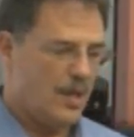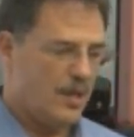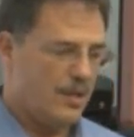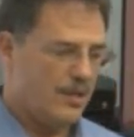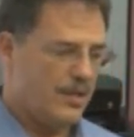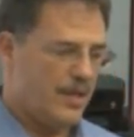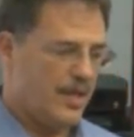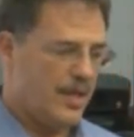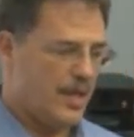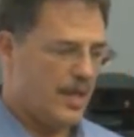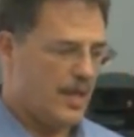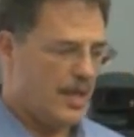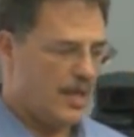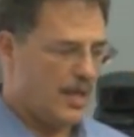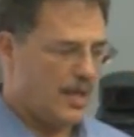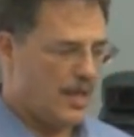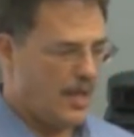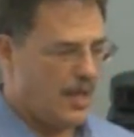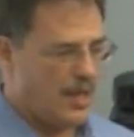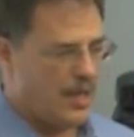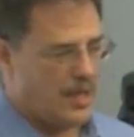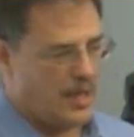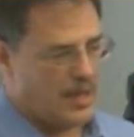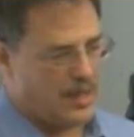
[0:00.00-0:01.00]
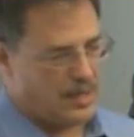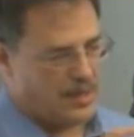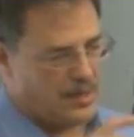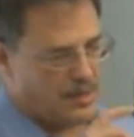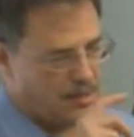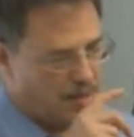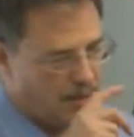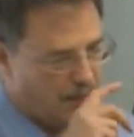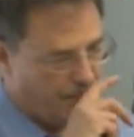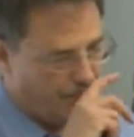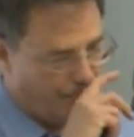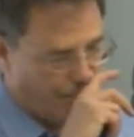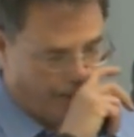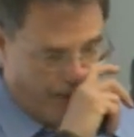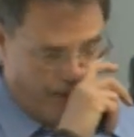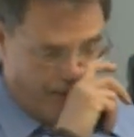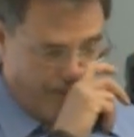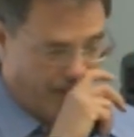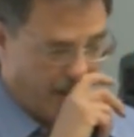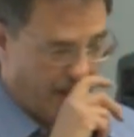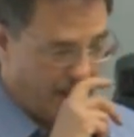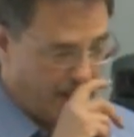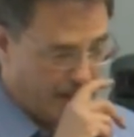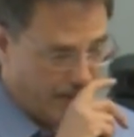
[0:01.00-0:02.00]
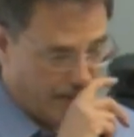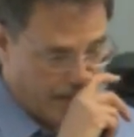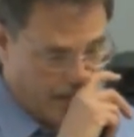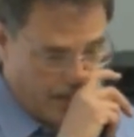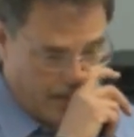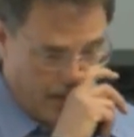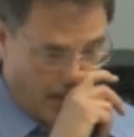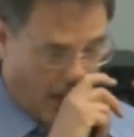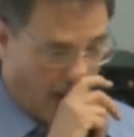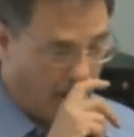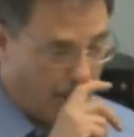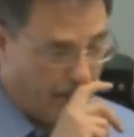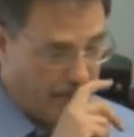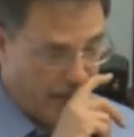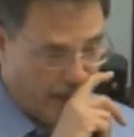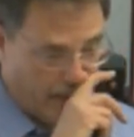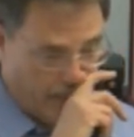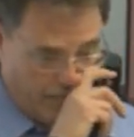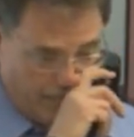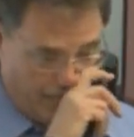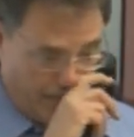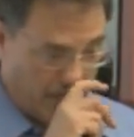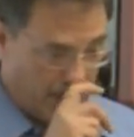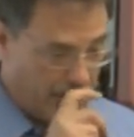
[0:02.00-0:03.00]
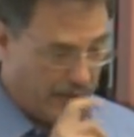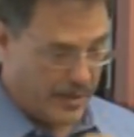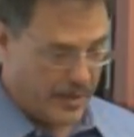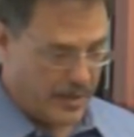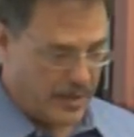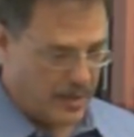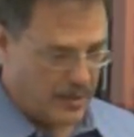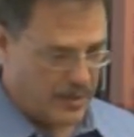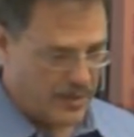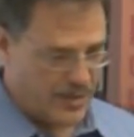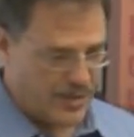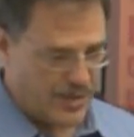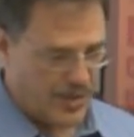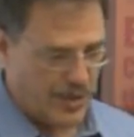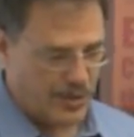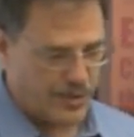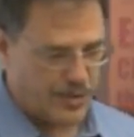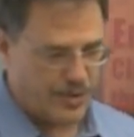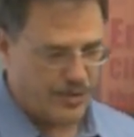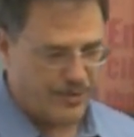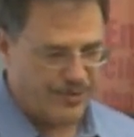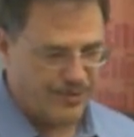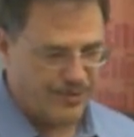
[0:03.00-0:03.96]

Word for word: the uh, previous dominant political and social